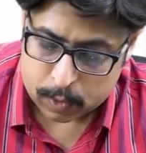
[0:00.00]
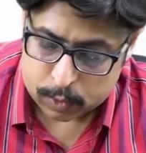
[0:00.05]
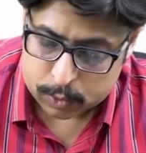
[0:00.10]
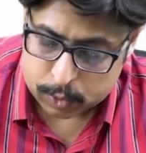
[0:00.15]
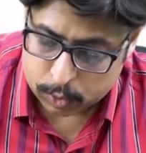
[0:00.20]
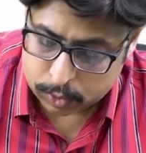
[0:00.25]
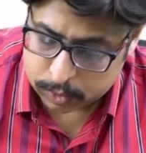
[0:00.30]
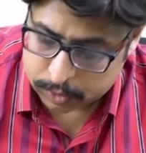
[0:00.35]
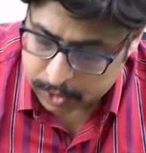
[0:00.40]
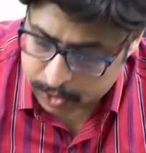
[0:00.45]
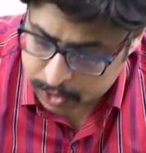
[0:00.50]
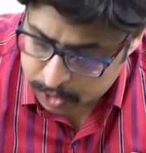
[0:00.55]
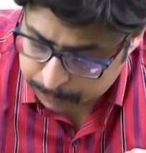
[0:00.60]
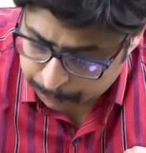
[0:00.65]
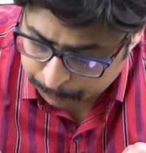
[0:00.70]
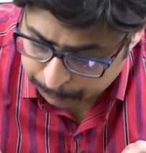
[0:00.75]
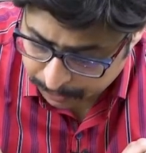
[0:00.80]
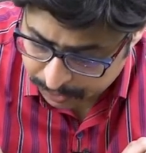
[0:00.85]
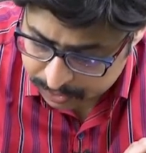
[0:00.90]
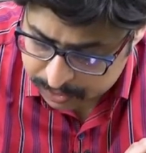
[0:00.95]
So this
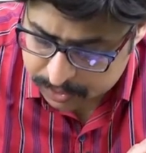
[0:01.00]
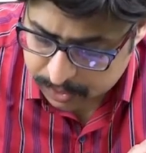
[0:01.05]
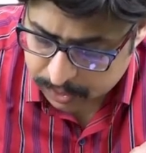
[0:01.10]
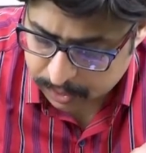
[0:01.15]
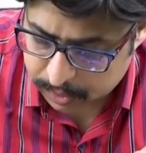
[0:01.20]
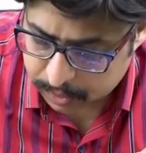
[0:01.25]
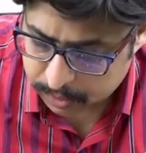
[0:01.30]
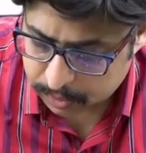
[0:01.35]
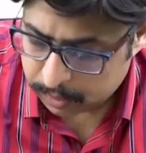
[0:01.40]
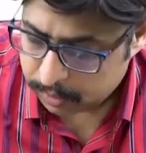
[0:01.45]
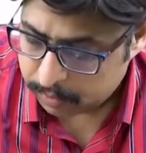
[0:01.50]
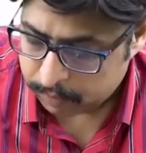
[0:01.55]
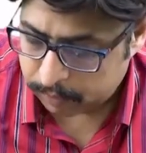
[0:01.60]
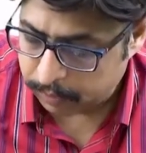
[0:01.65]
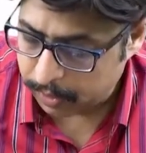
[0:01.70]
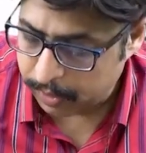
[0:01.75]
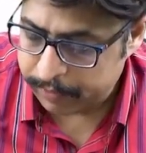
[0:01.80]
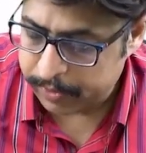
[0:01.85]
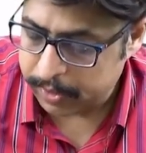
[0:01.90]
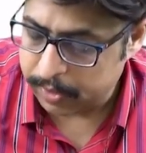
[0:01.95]
person,
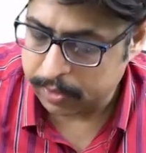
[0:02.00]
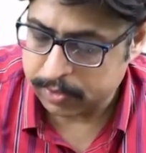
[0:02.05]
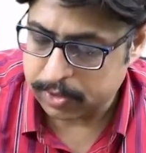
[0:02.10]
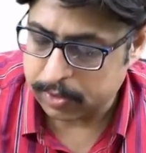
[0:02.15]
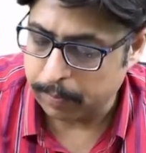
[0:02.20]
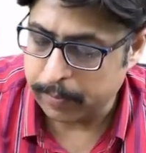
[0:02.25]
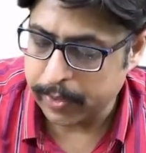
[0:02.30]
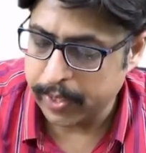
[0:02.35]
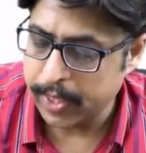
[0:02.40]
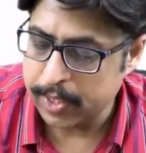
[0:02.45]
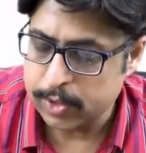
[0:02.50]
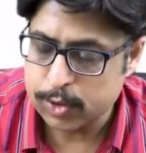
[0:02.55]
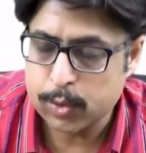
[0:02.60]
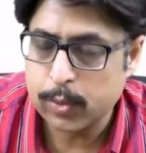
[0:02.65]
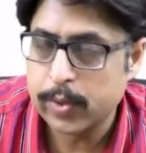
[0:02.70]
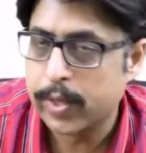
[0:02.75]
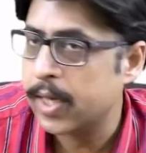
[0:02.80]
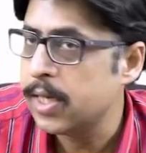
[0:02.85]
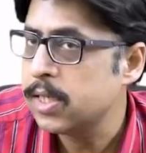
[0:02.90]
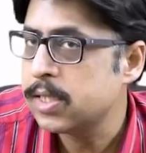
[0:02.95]
if somebody has
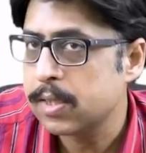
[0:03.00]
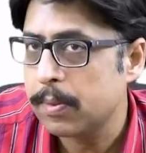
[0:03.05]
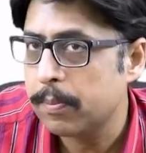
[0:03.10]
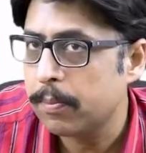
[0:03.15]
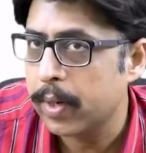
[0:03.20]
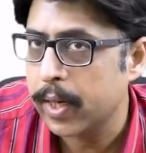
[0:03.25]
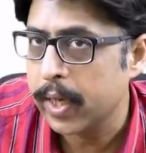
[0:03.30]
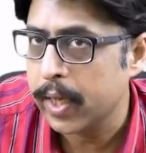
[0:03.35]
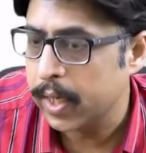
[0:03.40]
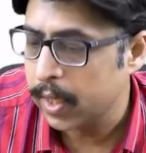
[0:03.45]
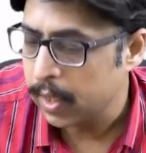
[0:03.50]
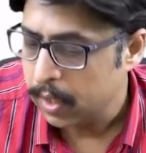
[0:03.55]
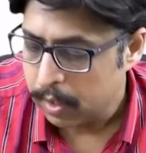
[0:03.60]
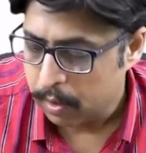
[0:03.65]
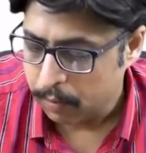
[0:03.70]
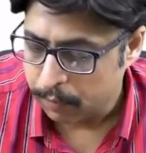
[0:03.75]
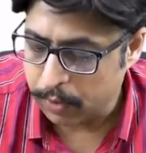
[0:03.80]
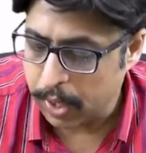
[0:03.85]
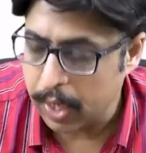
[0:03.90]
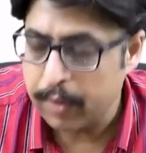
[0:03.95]
to kill somebody,
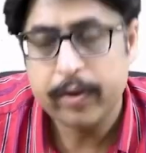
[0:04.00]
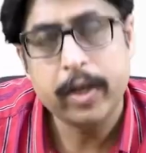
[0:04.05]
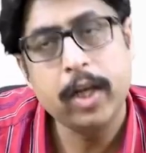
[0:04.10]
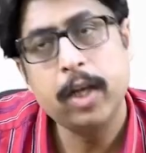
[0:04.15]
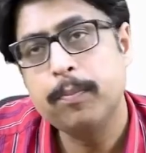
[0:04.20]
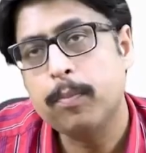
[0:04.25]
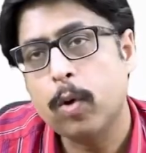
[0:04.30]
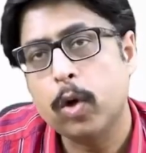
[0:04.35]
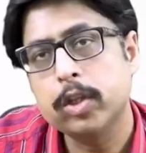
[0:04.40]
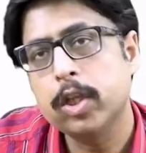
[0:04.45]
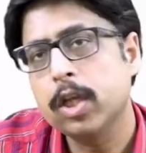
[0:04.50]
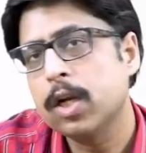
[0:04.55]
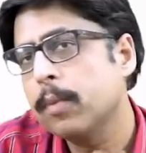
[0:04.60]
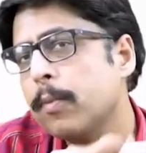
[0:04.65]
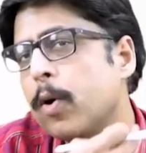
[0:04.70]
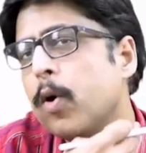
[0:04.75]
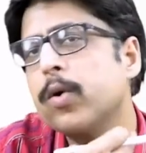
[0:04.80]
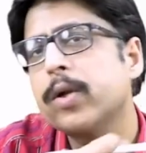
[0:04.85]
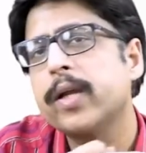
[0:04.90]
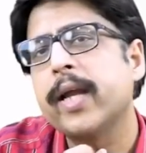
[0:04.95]
why will he bother
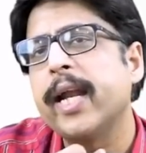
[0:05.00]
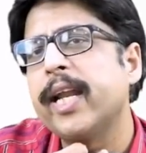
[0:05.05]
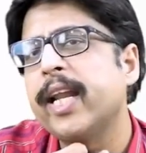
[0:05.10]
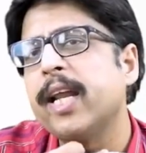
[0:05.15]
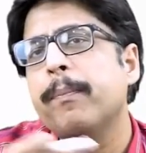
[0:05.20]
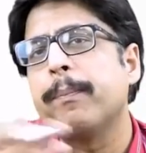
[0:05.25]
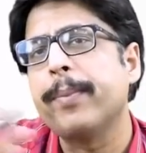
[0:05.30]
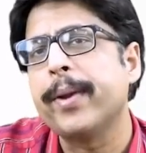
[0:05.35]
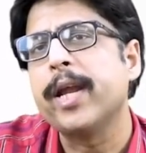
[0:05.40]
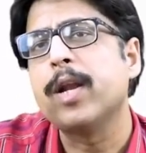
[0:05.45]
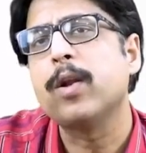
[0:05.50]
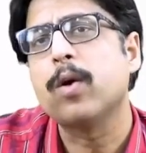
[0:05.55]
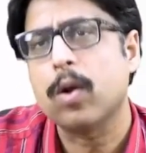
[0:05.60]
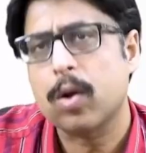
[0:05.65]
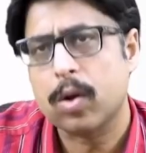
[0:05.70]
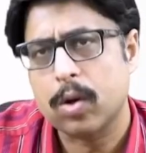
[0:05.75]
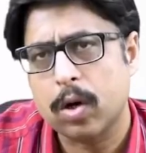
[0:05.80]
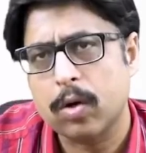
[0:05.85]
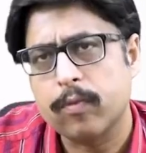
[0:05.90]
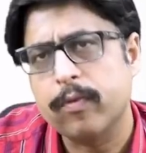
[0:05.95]
about getting pain
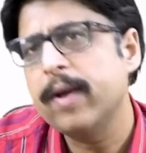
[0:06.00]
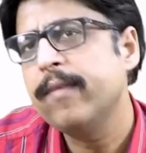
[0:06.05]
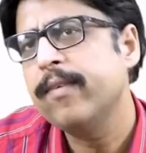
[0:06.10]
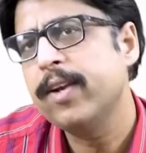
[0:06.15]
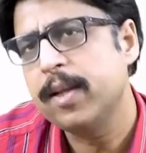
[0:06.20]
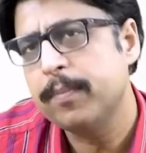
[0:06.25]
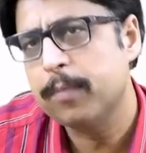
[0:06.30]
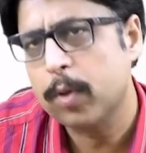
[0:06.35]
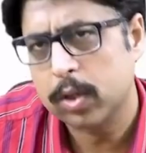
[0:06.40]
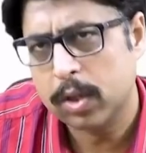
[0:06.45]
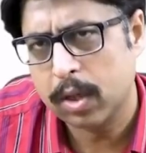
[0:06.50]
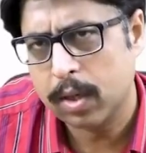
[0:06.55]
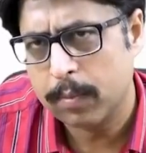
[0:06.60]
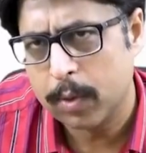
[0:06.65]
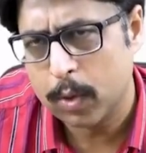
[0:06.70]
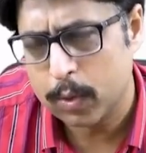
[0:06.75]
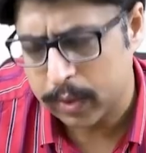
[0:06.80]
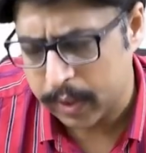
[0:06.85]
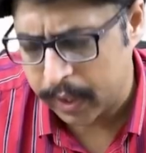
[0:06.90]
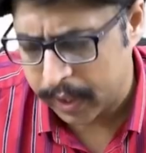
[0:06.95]
or not? Why will he bother
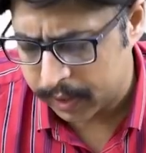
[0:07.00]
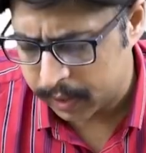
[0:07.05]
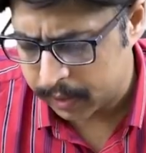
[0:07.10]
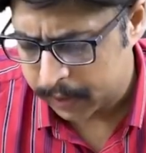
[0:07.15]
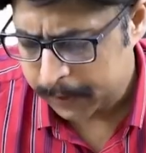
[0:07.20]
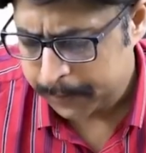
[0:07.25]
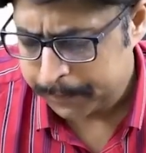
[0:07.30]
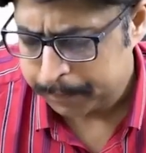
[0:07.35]
about that?